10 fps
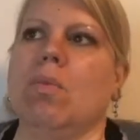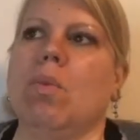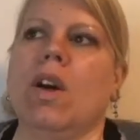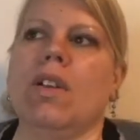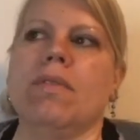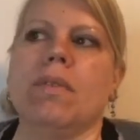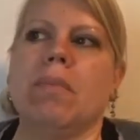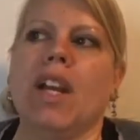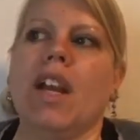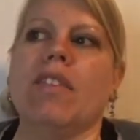one of them
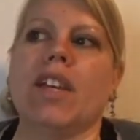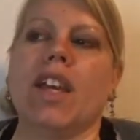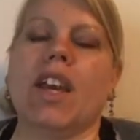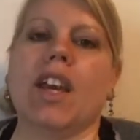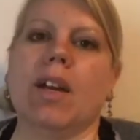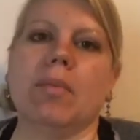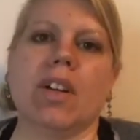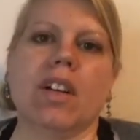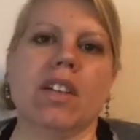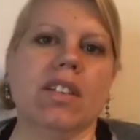might have a
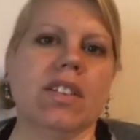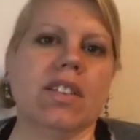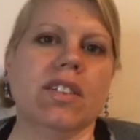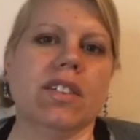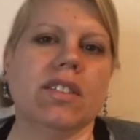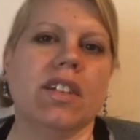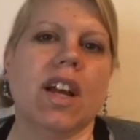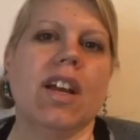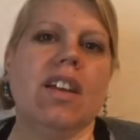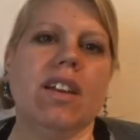camera.
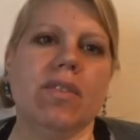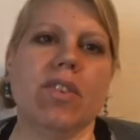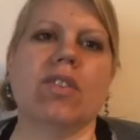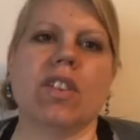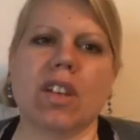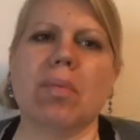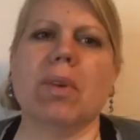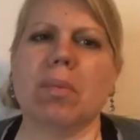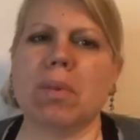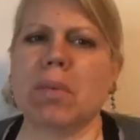I give you a little
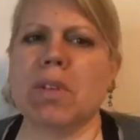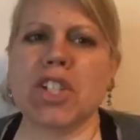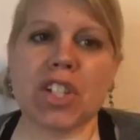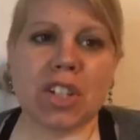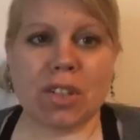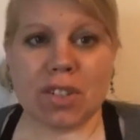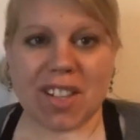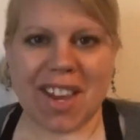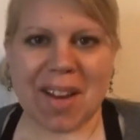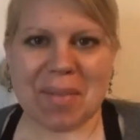bit of permission to use
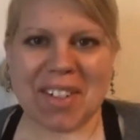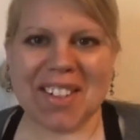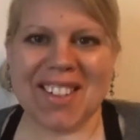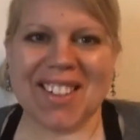the camera.